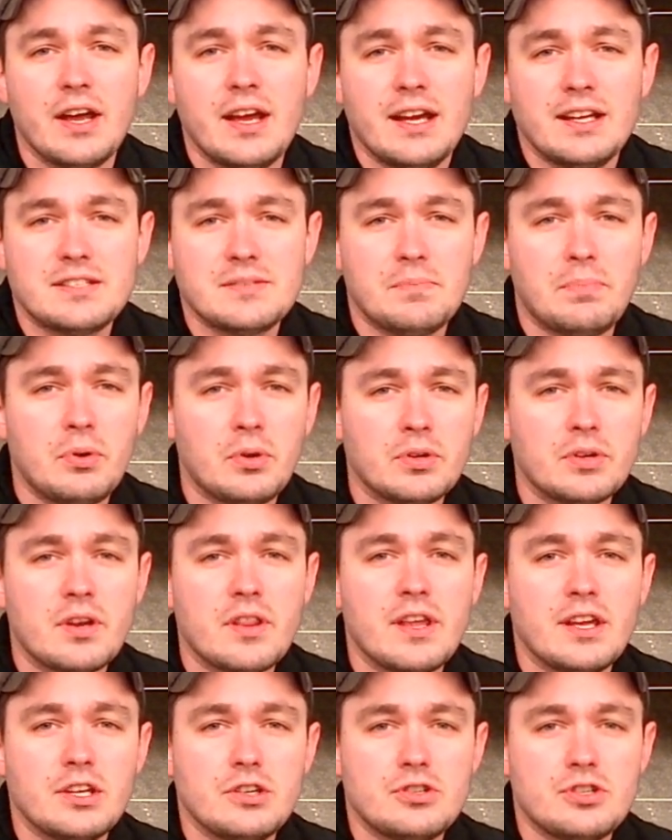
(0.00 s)
It's important
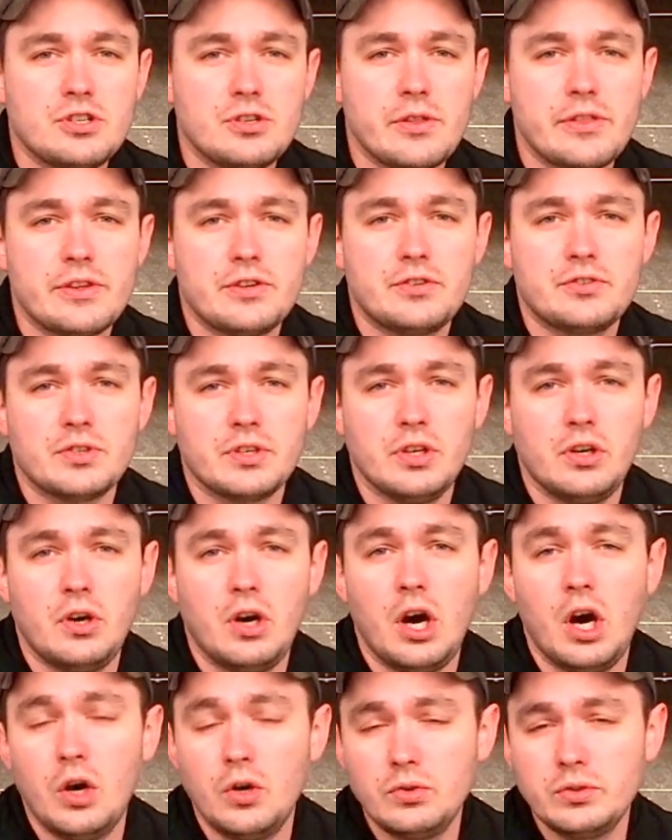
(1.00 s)
that you shoot the drill
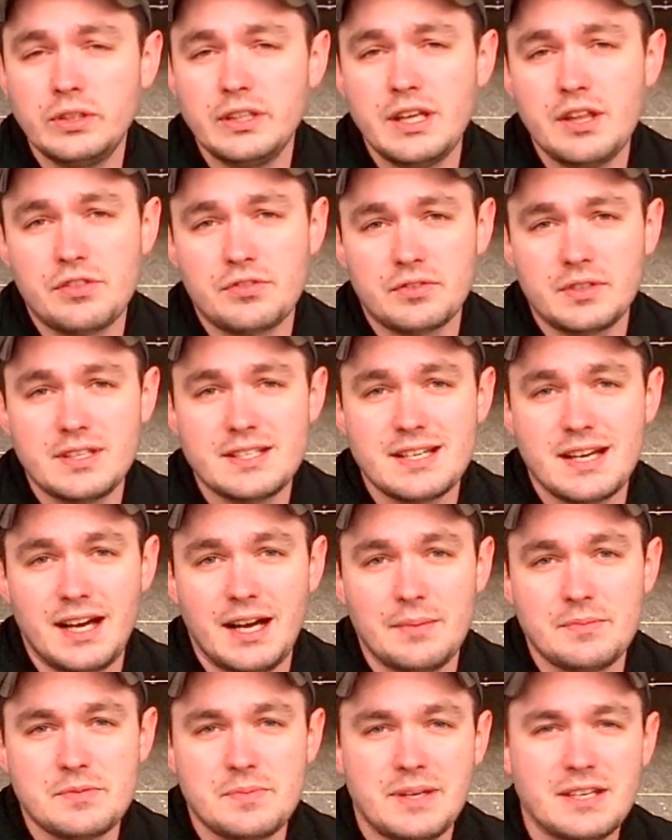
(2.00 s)
only 3
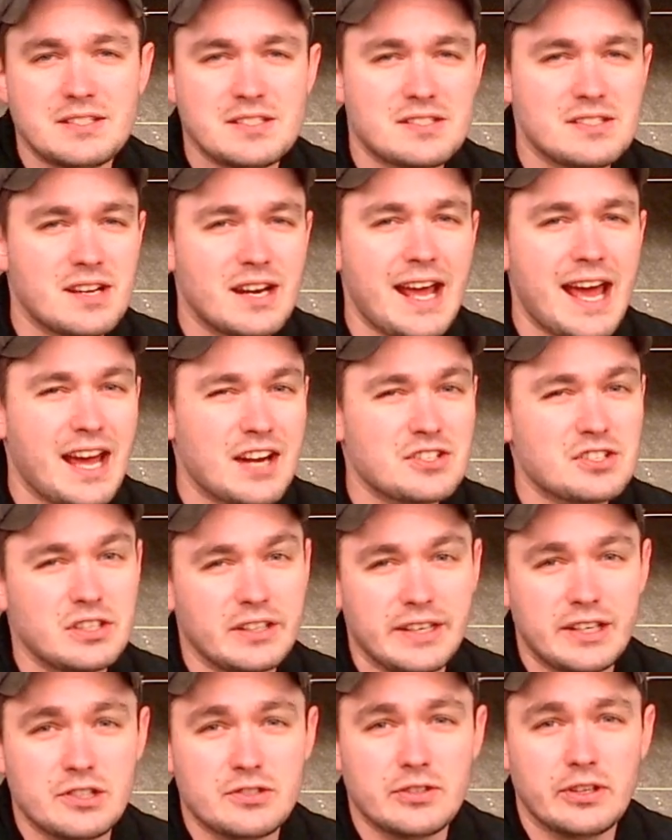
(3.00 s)
times because it's not
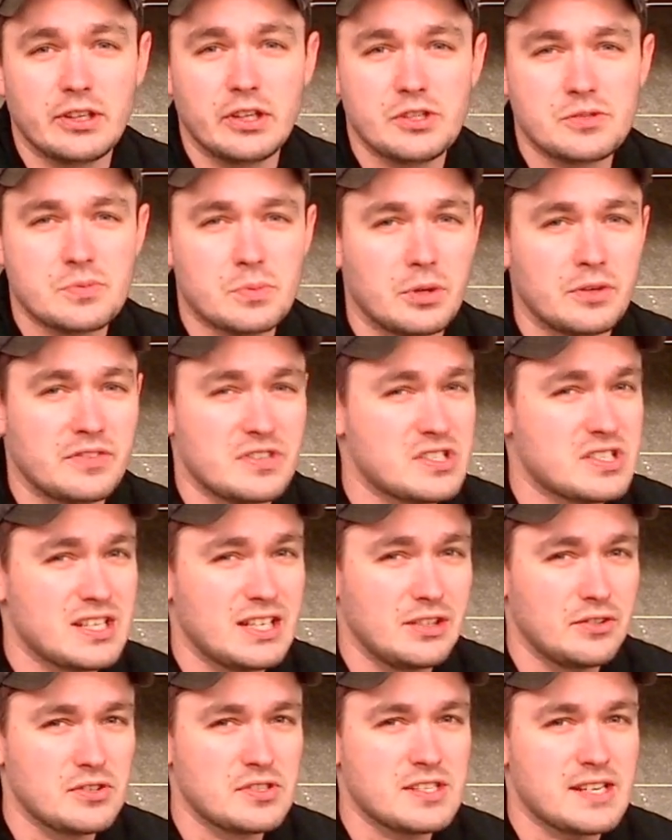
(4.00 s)
actually a drill, it's more of a
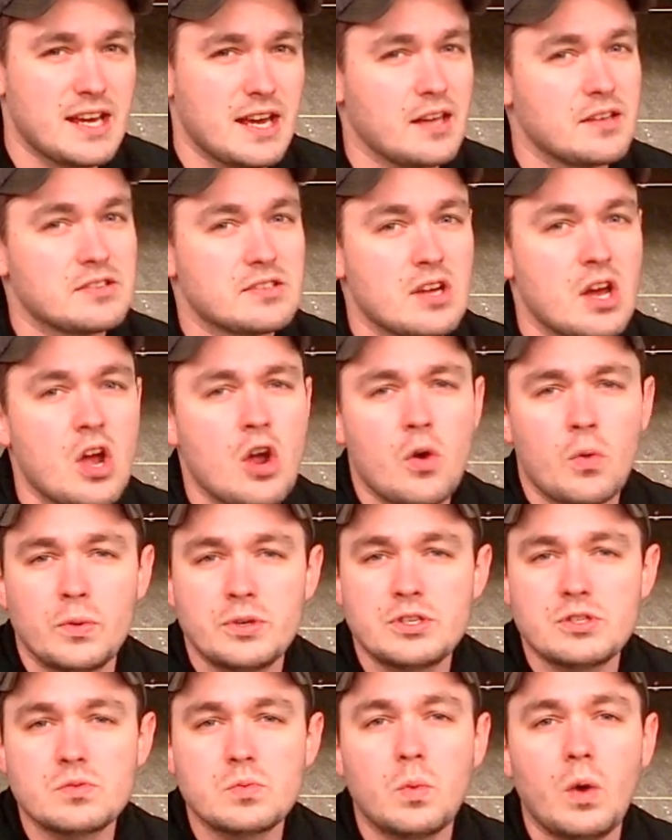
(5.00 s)
skills test,
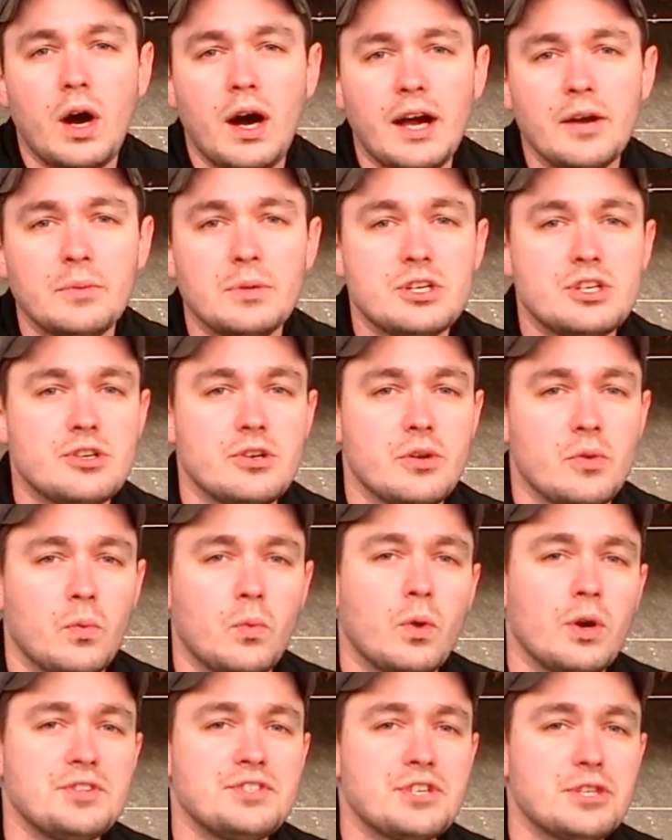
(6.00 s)
which is why we shoot it
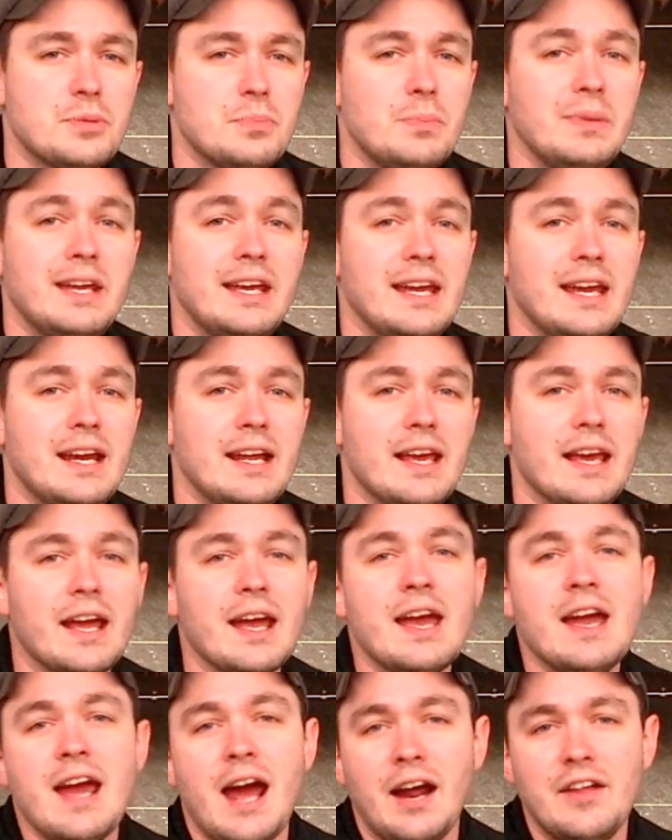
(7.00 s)
once at the beginning
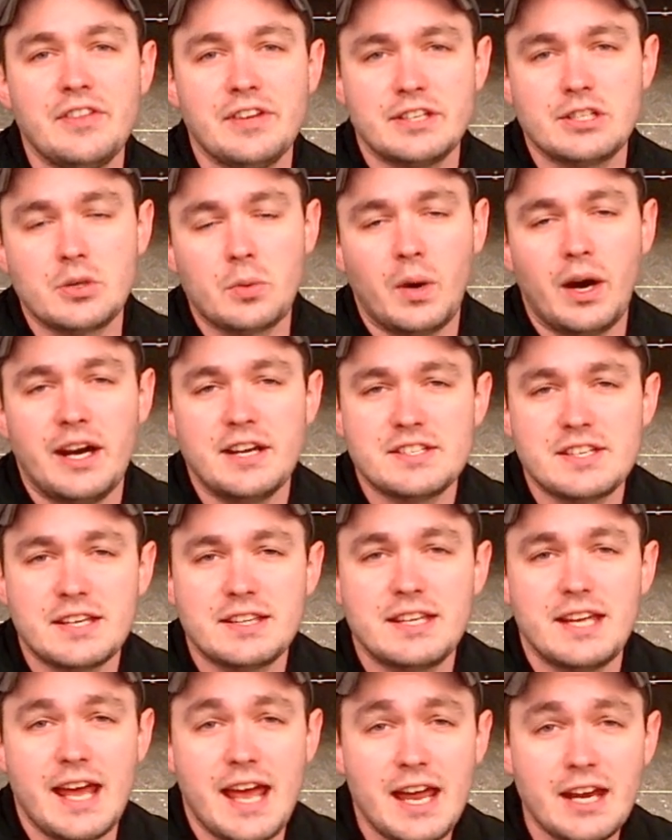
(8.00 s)
and then twice at
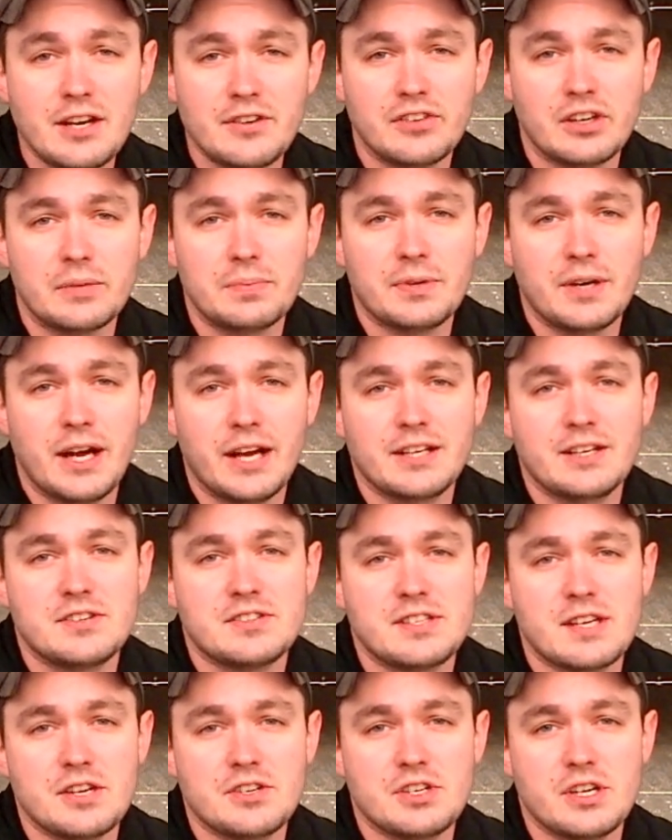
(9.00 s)
the end of our practice
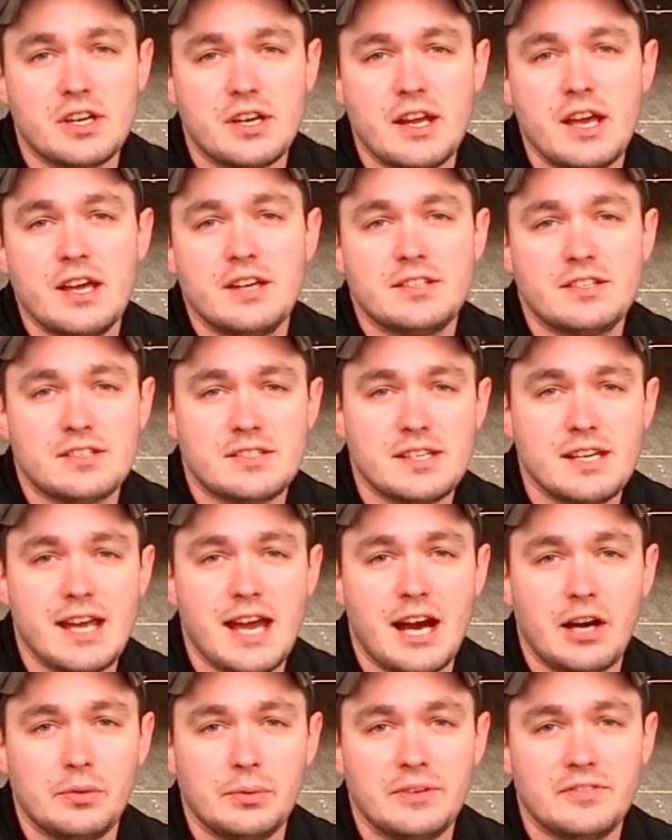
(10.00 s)
session to see
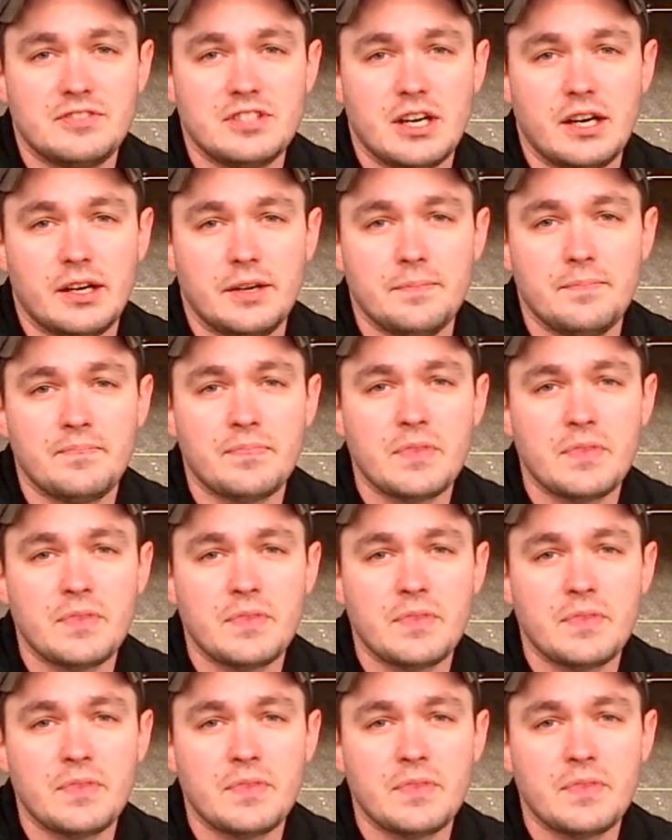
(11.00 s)
how we've done.